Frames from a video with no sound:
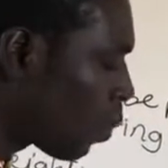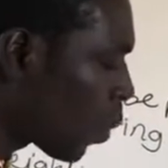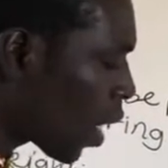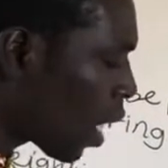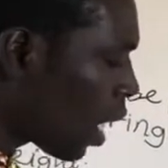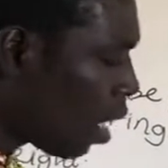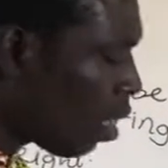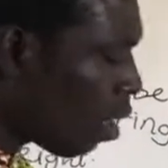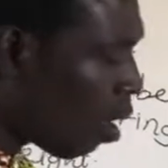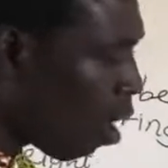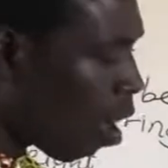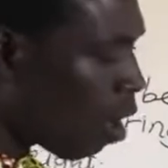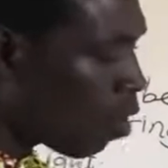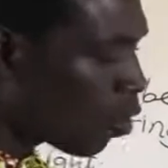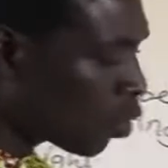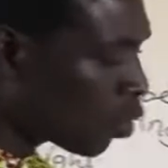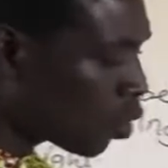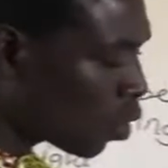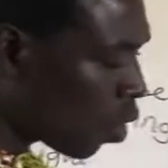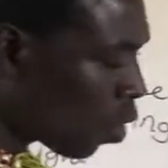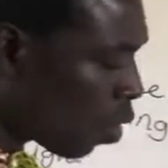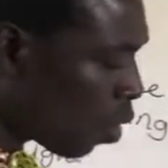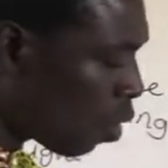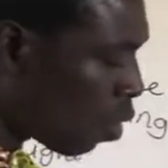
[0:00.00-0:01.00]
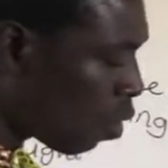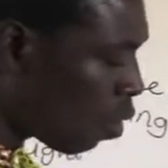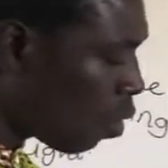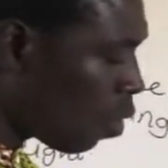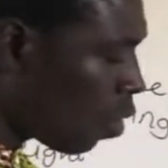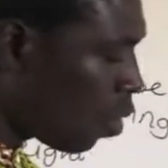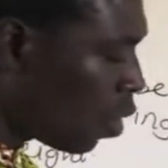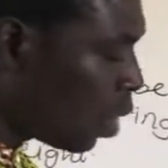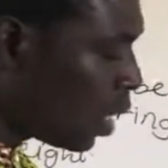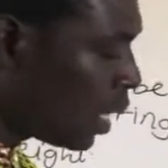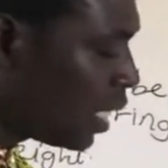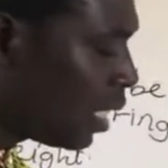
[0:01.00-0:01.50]
And
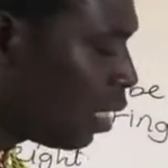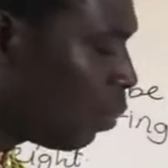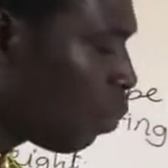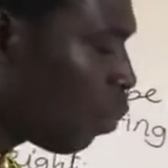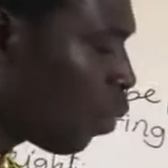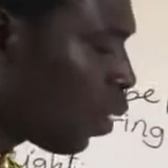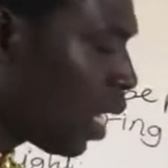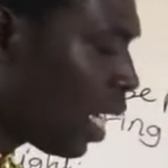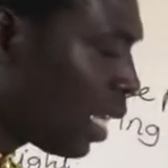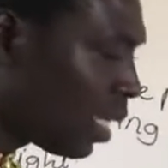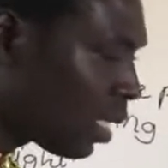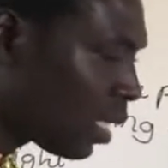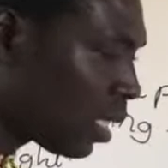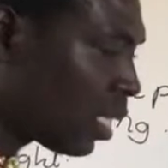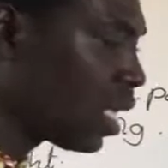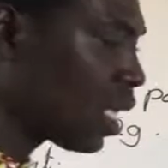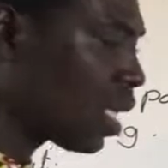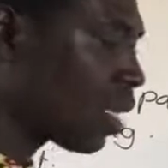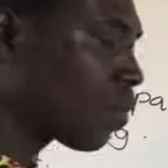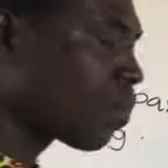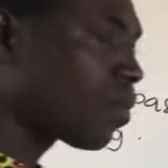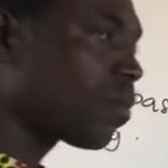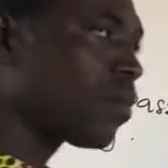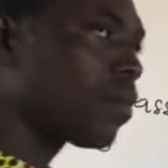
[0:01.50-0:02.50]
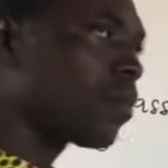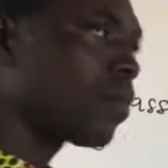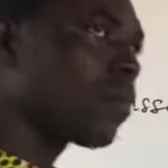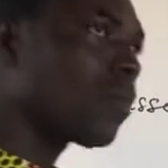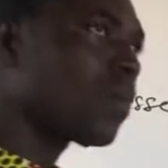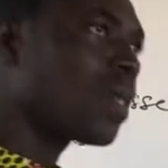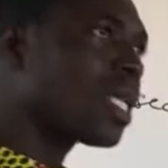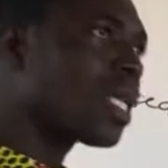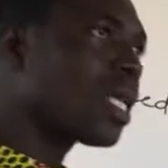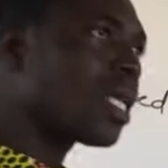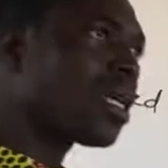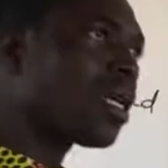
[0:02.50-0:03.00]
also depression.
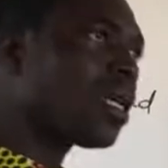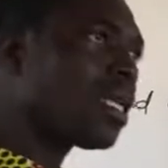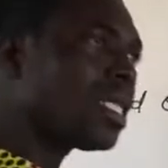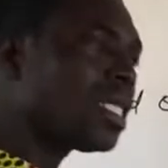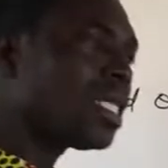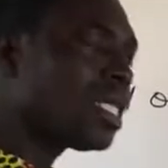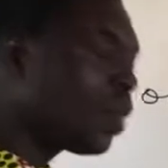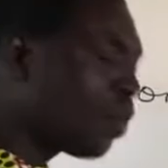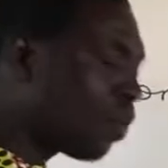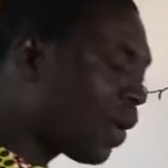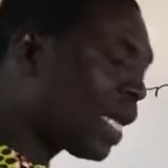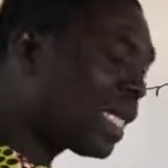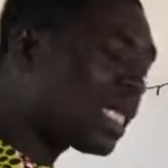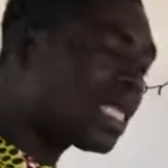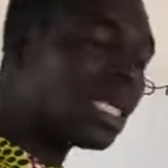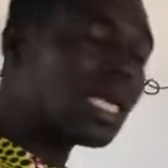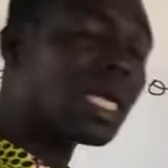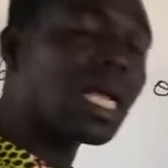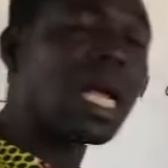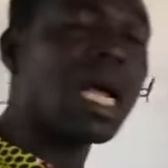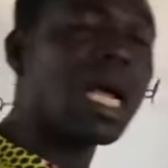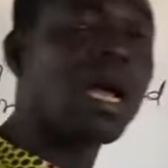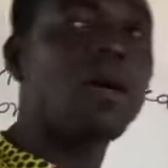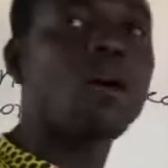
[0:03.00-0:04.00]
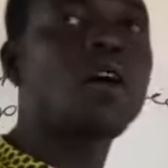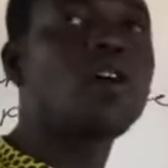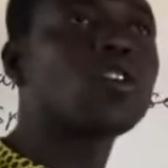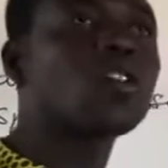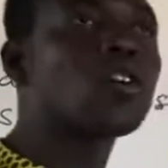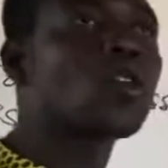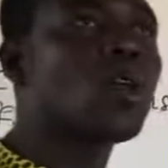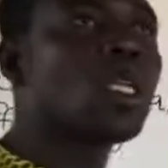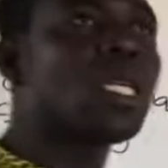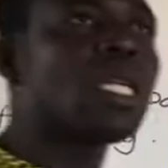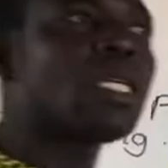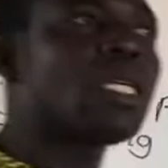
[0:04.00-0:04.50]
Depression can
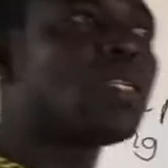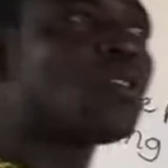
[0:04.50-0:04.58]
also lead